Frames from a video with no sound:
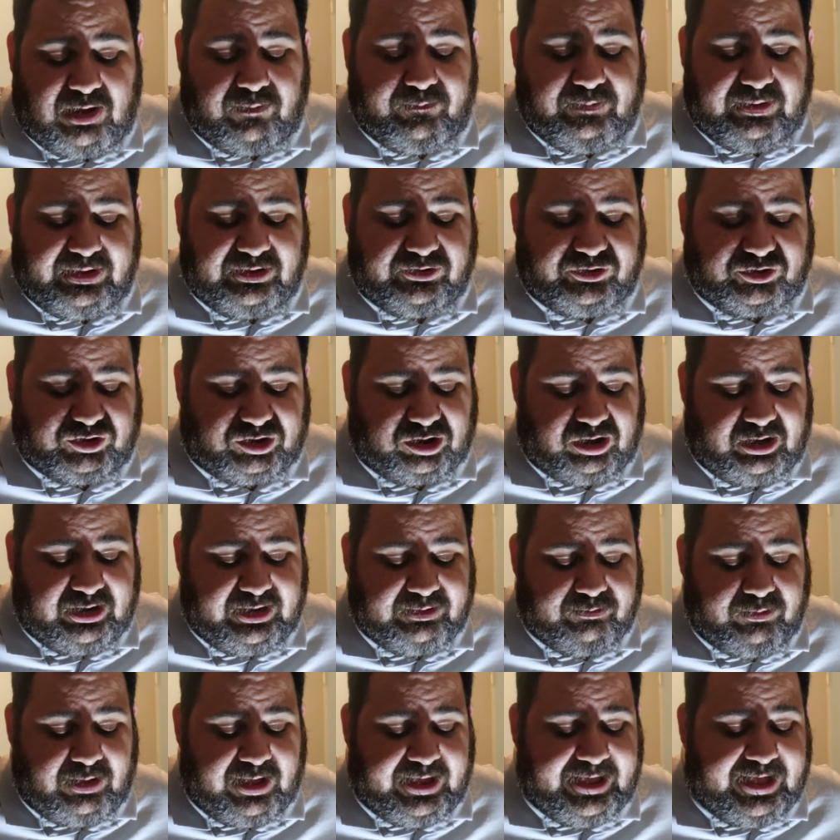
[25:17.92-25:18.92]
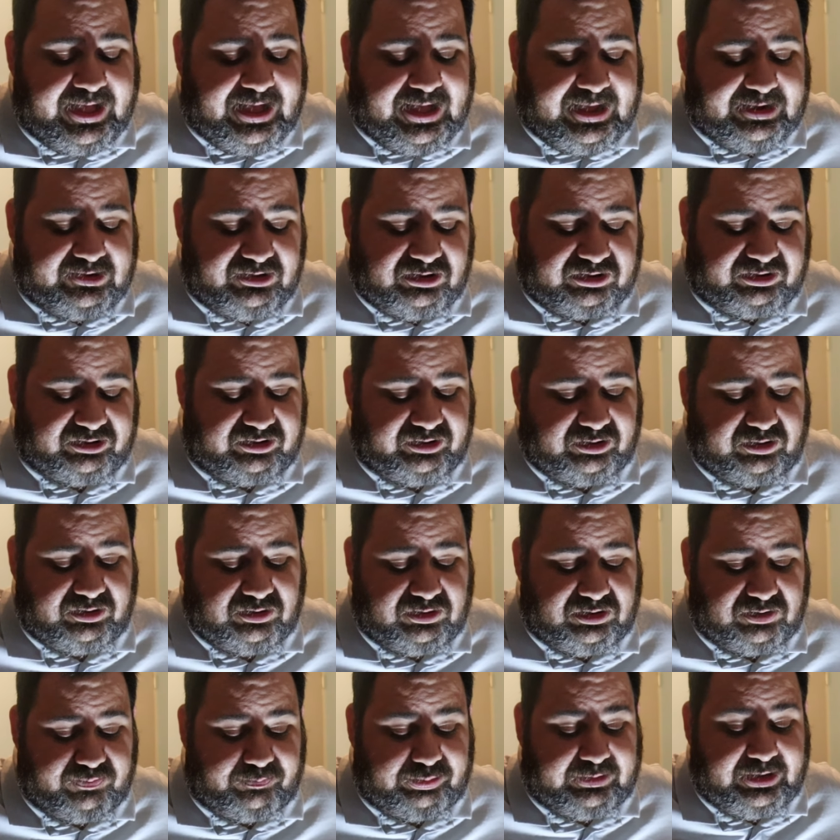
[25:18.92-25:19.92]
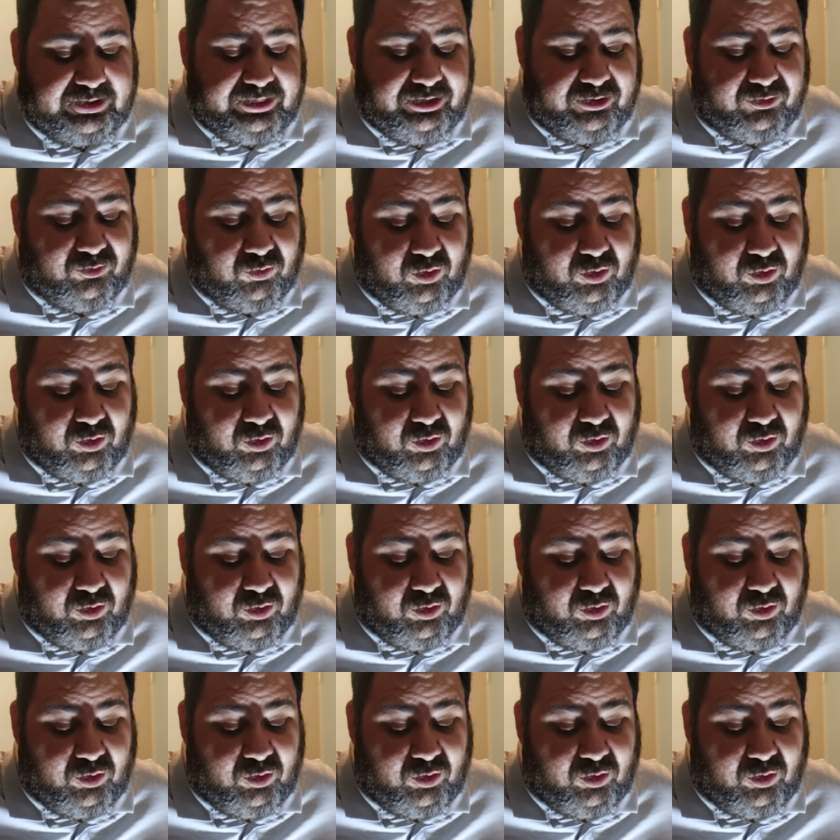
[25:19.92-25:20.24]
been trying my hardest to spread the